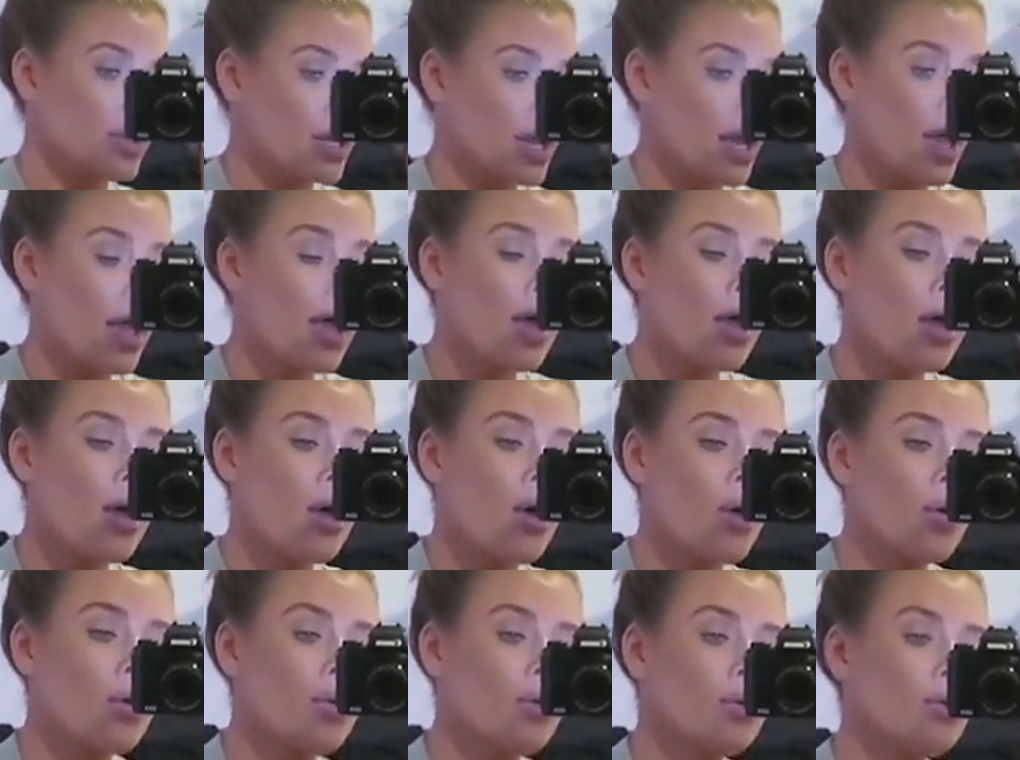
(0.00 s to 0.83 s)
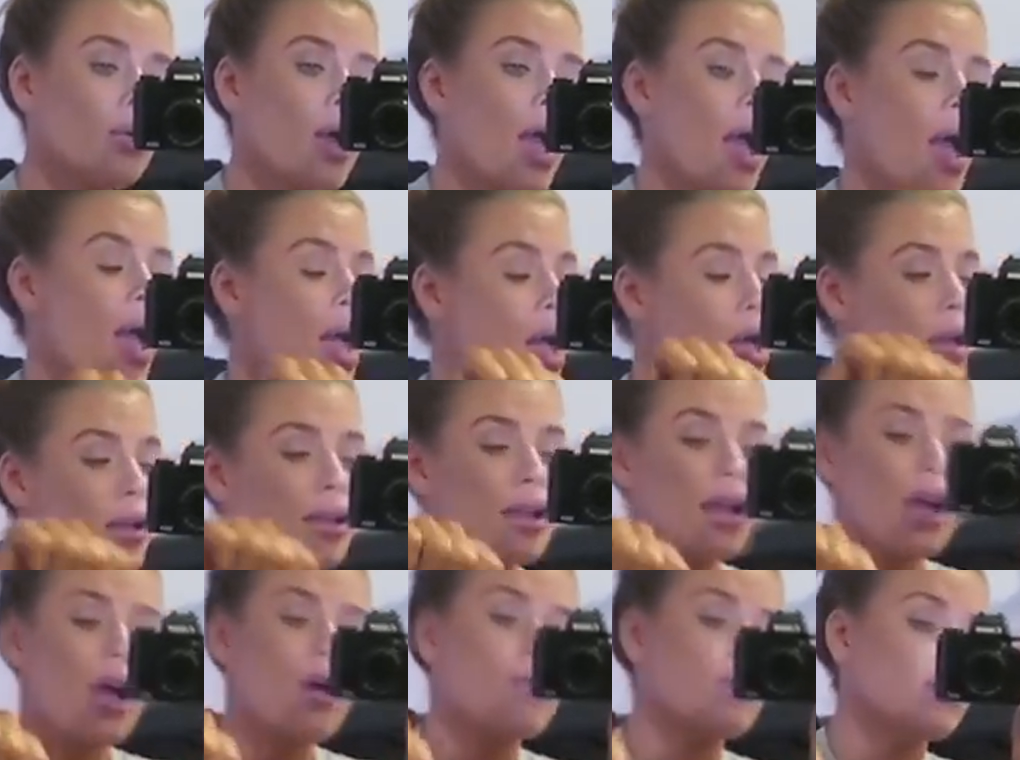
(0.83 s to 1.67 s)
no,
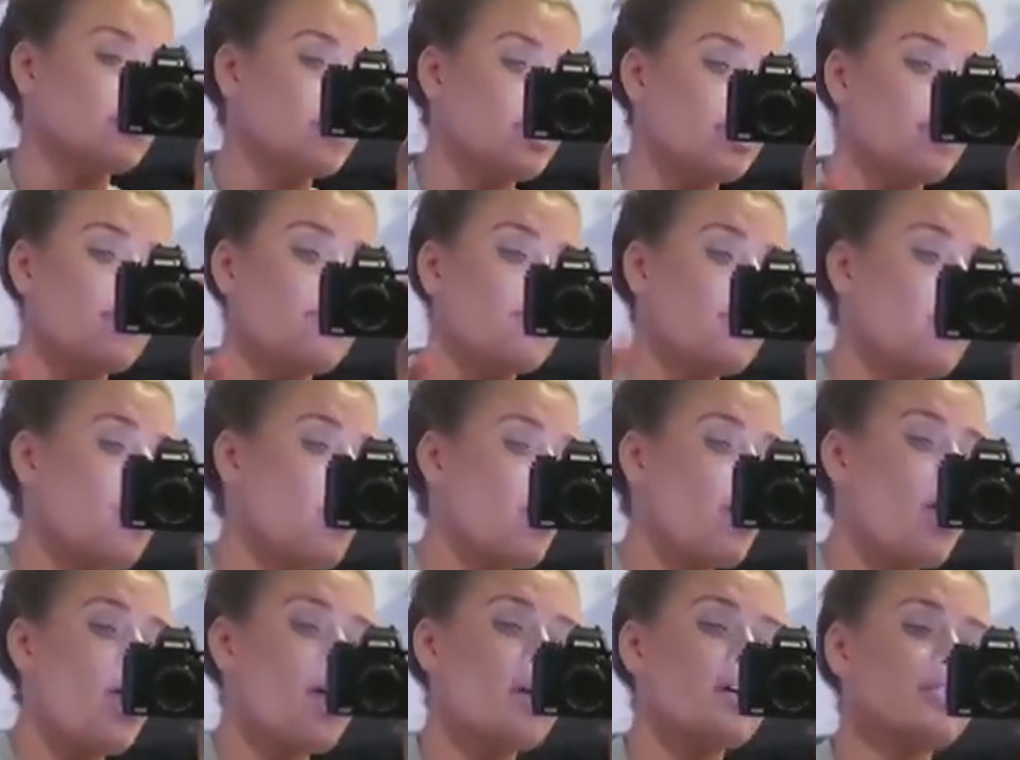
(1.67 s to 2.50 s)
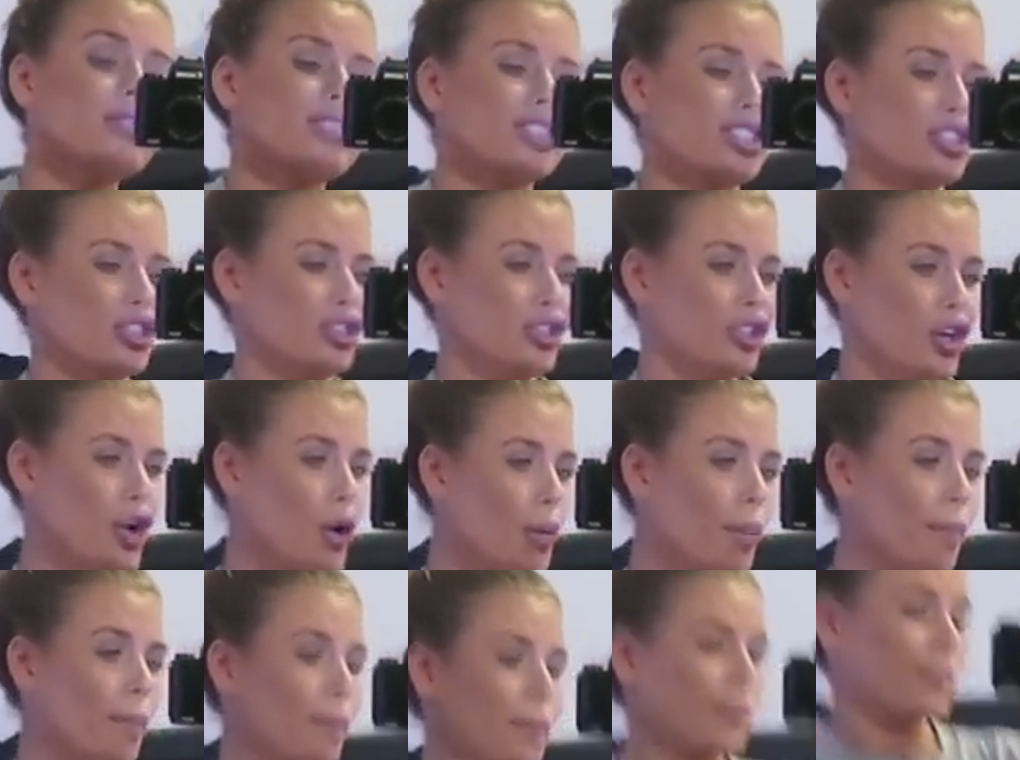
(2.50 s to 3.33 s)
now or never.
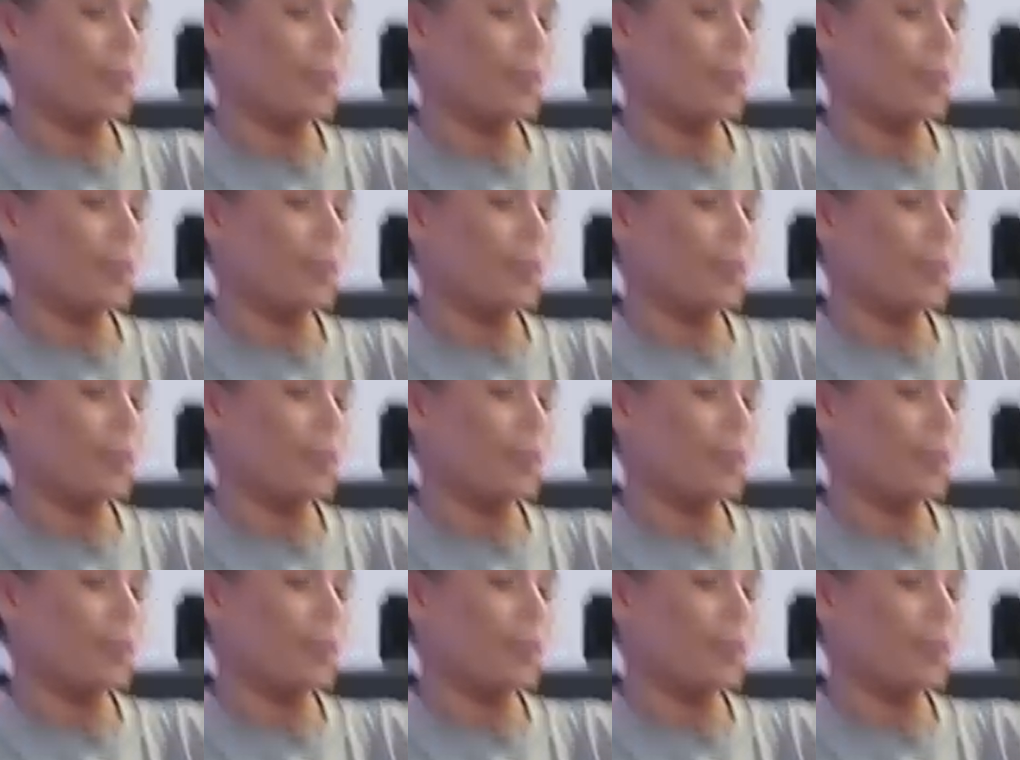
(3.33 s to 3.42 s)
Yup.